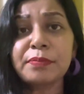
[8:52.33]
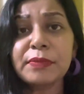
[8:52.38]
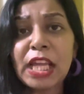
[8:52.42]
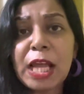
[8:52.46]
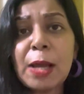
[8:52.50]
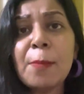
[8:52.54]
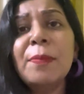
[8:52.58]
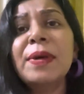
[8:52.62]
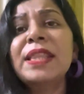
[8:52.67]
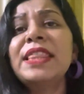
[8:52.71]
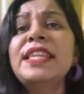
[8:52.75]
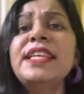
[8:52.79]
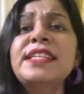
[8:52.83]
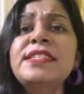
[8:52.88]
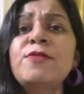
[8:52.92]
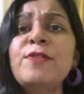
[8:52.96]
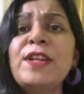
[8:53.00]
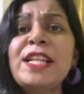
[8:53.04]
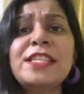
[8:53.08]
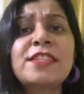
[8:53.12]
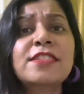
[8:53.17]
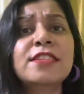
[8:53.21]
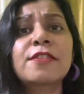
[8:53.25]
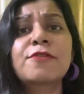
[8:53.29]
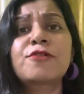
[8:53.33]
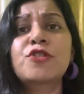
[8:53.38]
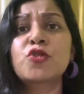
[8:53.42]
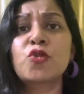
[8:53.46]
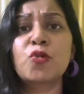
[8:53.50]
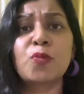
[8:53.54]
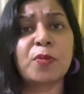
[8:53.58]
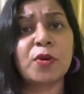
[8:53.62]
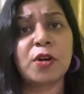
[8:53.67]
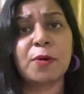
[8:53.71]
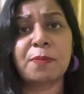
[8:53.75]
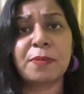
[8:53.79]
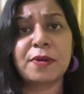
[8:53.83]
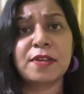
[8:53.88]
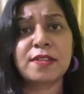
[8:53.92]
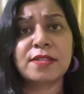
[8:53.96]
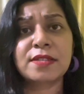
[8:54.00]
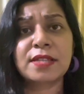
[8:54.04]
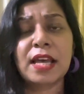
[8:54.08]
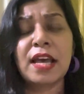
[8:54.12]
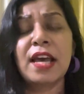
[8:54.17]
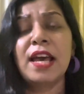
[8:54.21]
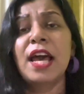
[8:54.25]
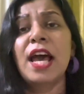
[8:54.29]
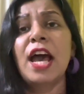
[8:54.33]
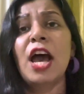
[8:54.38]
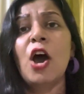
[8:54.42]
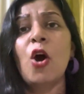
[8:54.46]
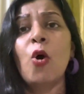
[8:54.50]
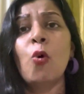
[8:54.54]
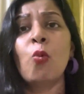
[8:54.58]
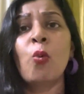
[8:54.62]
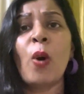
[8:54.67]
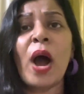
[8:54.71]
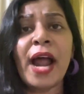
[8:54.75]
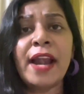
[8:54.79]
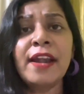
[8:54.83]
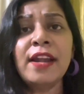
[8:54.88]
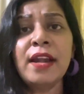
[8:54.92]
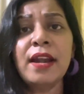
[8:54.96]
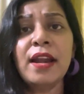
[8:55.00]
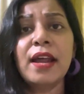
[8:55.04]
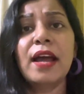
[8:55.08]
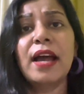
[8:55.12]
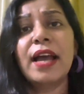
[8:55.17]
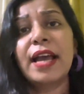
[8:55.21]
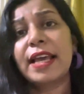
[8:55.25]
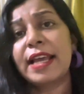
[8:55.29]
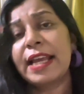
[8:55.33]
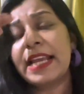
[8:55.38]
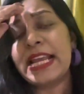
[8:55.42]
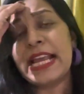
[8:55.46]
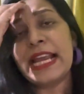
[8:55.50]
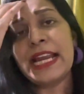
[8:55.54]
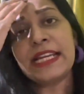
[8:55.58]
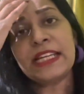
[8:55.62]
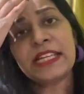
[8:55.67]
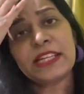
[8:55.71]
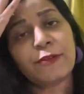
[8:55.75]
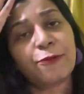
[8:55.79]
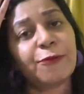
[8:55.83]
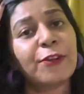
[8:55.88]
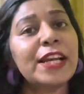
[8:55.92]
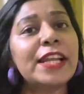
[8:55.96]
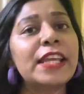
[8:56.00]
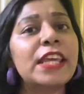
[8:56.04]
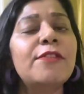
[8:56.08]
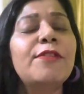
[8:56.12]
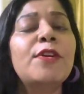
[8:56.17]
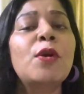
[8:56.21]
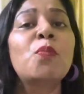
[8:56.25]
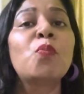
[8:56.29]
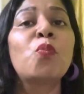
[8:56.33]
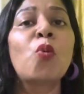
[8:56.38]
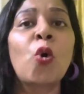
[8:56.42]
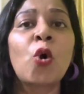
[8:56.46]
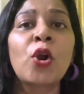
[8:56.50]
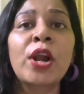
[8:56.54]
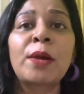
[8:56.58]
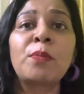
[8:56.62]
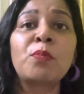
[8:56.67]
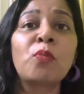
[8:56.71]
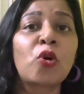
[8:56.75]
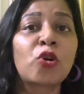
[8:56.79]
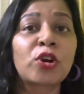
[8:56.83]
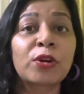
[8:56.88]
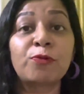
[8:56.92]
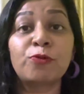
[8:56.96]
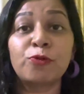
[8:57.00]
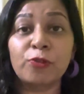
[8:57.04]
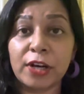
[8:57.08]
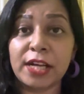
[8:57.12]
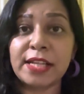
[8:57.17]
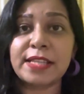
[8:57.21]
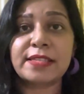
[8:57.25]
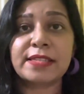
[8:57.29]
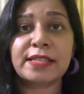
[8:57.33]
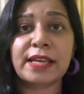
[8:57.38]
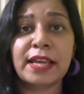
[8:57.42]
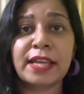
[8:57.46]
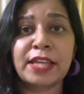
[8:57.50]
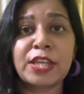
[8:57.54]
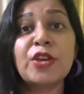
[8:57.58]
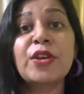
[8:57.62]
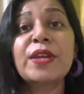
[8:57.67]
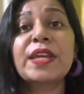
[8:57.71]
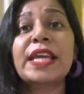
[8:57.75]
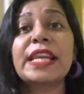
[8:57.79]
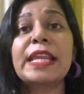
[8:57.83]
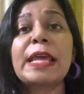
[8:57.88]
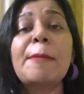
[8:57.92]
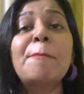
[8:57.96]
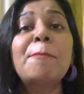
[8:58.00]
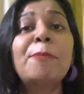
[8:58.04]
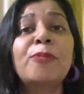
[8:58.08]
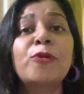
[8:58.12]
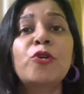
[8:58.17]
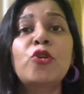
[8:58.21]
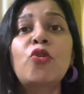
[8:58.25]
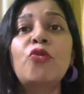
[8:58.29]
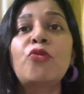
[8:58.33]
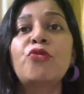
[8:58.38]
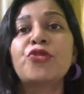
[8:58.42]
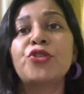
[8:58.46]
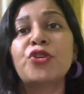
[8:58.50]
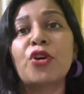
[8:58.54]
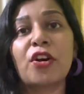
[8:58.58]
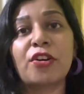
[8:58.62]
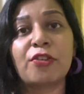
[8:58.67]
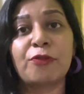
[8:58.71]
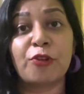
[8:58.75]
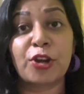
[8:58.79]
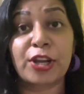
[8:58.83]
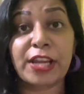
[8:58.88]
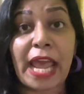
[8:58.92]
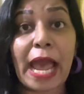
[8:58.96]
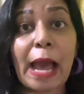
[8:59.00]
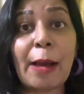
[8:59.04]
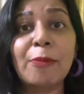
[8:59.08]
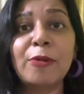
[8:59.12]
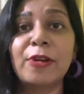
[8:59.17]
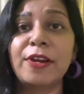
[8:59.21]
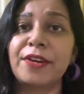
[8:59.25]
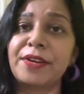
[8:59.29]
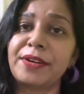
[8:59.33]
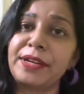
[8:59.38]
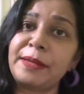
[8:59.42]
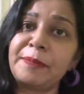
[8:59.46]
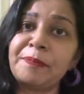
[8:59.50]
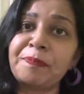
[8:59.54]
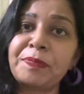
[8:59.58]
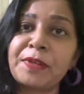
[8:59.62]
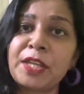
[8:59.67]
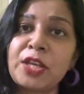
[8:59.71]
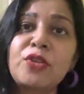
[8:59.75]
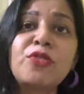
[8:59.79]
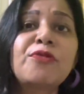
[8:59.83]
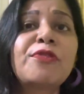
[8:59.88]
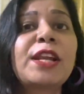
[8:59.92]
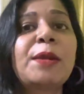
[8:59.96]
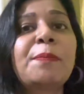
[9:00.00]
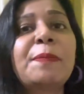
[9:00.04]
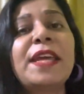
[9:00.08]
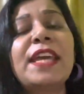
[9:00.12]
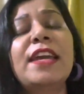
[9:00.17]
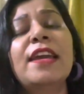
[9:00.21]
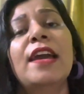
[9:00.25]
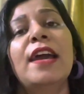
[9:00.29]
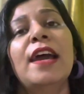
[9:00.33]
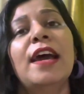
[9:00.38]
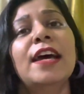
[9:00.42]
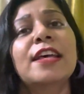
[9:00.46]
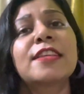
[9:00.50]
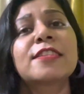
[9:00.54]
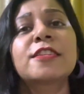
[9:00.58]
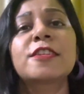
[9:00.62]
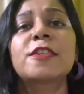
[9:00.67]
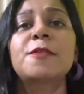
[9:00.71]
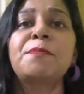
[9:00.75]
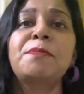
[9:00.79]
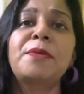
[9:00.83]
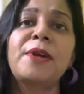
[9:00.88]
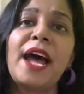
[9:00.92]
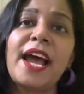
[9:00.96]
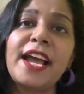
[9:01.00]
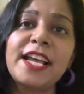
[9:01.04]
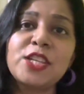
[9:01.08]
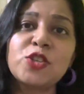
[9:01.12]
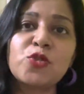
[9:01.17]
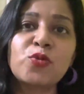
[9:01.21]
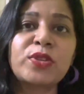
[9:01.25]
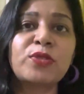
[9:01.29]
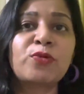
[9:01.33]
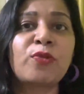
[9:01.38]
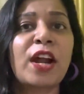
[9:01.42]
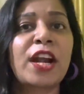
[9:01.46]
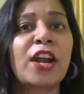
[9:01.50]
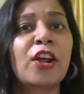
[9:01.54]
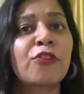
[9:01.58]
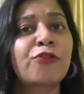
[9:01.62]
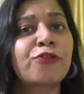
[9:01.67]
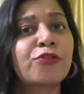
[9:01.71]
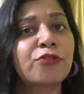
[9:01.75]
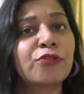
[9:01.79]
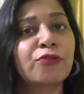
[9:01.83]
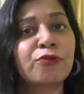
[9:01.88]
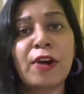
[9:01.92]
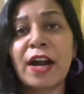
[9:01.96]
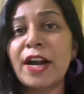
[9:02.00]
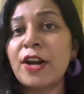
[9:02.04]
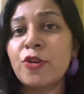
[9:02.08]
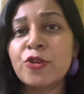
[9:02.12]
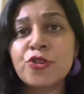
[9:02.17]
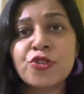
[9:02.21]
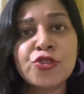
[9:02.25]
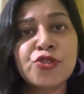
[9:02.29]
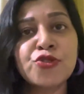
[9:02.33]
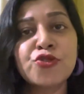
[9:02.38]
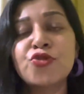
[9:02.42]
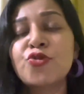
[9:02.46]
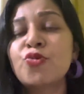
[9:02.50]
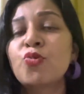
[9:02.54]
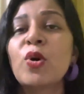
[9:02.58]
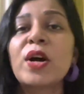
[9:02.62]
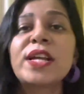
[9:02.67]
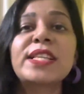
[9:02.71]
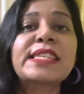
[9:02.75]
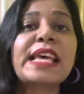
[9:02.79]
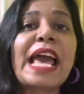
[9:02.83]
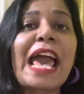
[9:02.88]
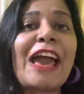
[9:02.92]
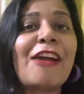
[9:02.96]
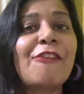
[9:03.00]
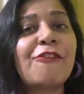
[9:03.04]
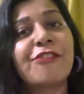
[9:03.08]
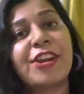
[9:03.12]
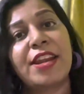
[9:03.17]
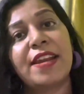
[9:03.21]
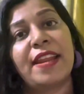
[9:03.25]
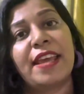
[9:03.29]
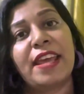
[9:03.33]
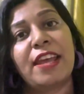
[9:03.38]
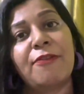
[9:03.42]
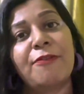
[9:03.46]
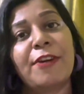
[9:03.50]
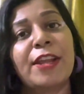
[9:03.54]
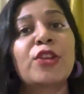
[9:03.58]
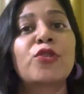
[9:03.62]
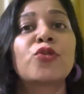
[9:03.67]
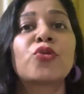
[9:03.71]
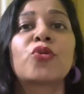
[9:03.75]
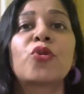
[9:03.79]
But this will serve 2 purposes. One, it will give you more and more words. You can improve your vocabulary. You will be surprised with one or 2 new words every day when you